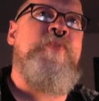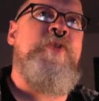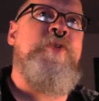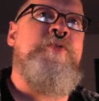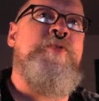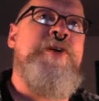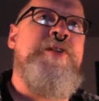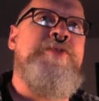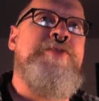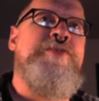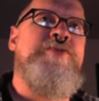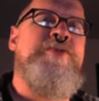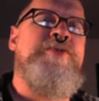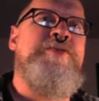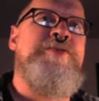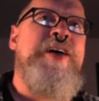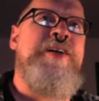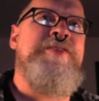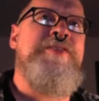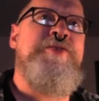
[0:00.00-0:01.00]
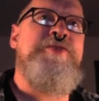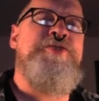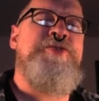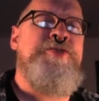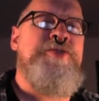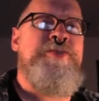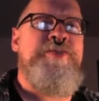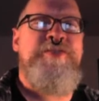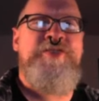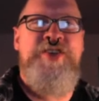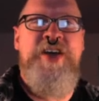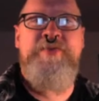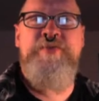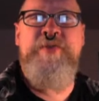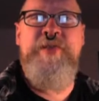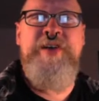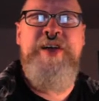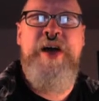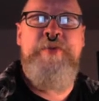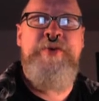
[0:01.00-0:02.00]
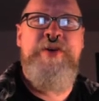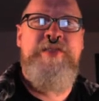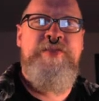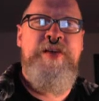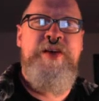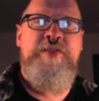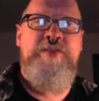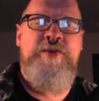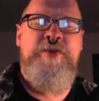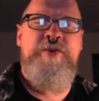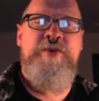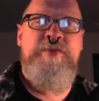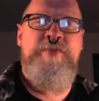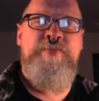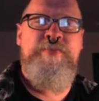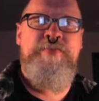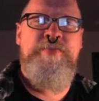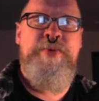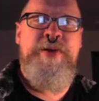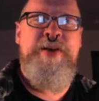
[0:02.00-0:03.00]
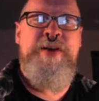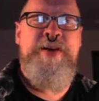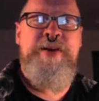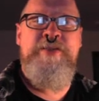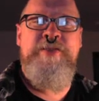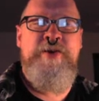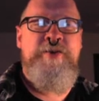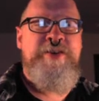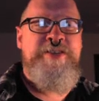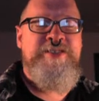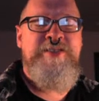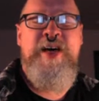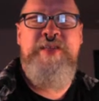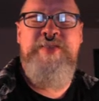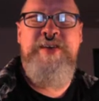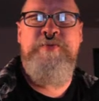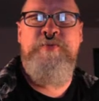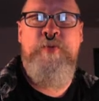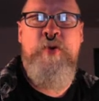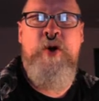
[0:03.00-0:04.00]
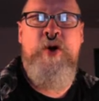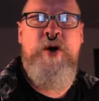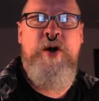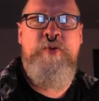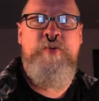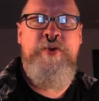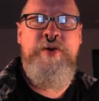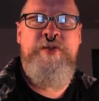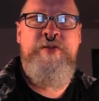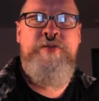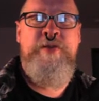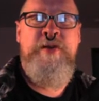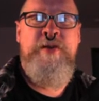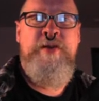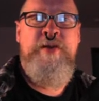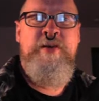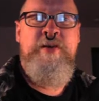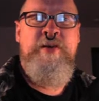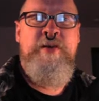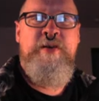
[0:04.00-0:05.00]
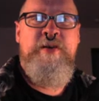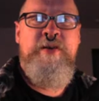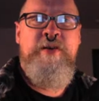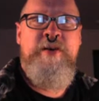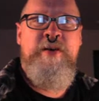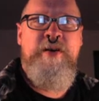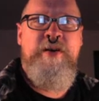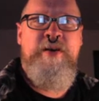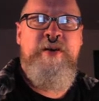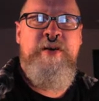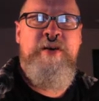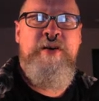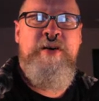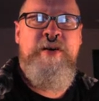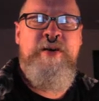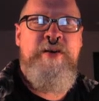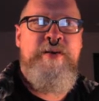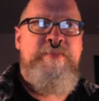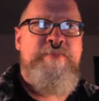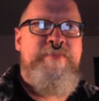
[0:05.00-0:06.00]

well, there's there's there's generally I would think there be there is nothing wrong with uh,